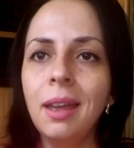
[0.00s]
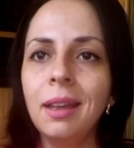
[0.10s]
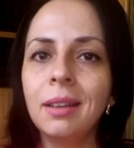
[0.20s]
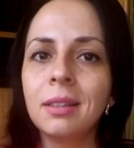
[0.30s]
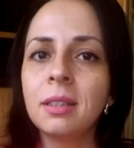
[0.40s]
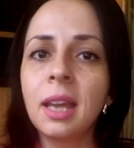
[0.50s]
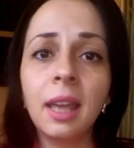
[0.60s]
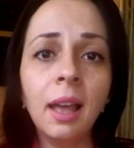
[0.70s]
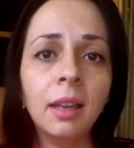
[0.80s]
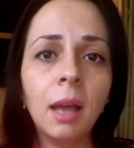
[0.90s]
And
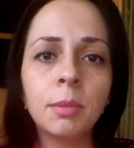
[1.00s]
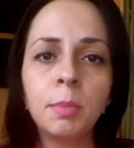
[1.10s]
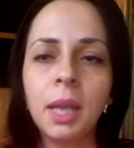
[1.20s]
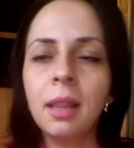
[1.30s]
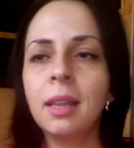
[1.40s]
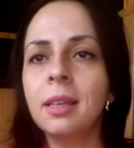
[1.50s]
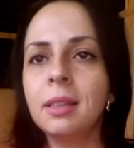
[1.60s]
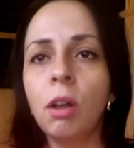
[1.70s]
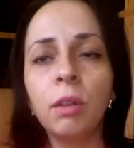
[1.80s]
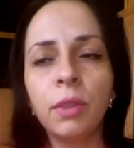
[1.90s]
again, I'm speaking
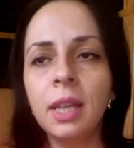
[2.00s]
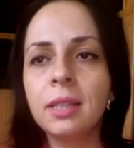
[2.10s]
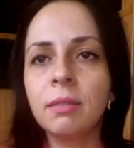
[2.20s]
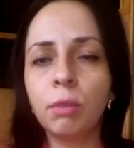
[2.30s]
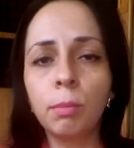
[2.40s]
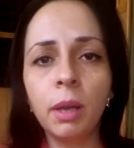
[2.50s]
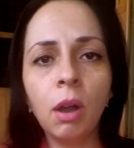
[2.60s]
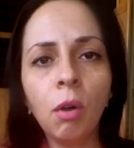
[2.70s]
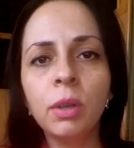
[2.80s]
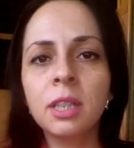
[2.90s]
all of this from
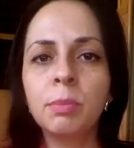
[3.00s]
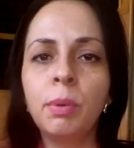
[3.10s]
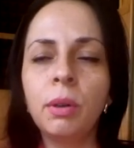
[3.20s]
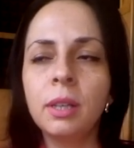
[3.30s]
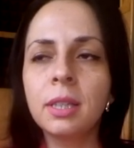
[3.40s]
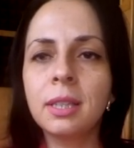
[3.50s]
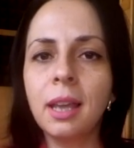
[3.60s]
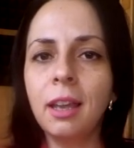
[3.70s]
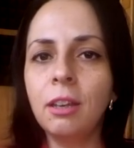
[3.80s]
my own experience.